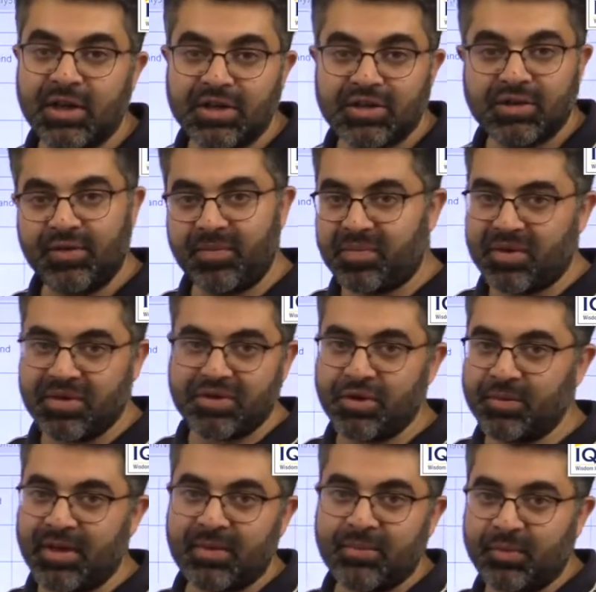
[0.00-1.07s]
So we
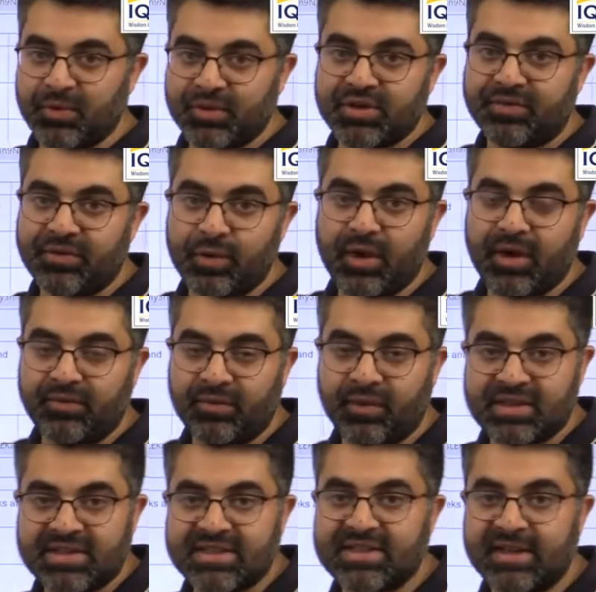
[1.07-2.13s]
presume that most of you have
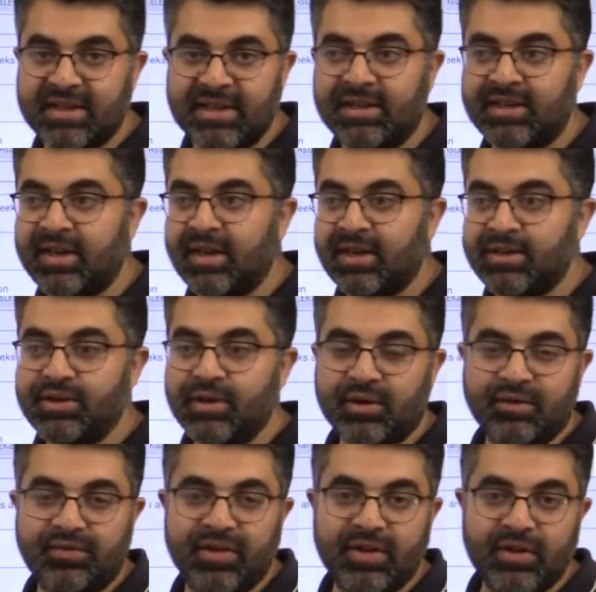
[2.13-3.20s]
not studied
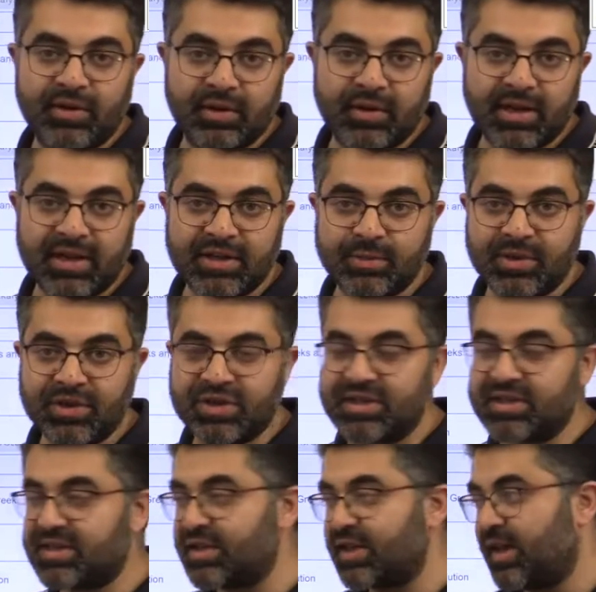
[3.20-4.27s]
geography in your
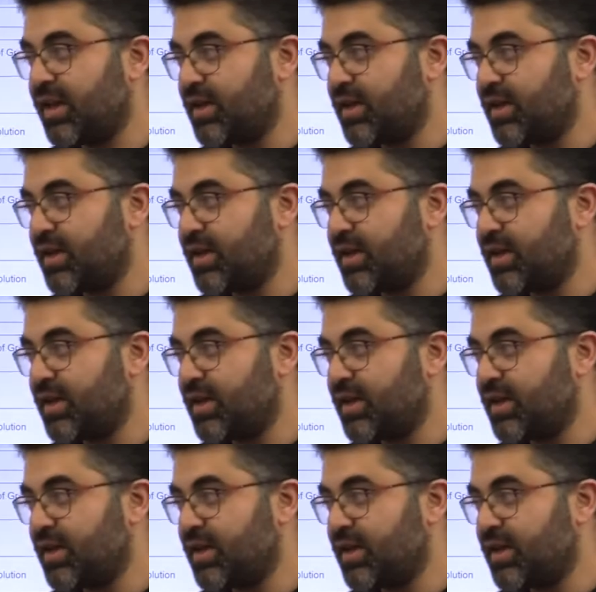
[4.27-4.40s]
graduations.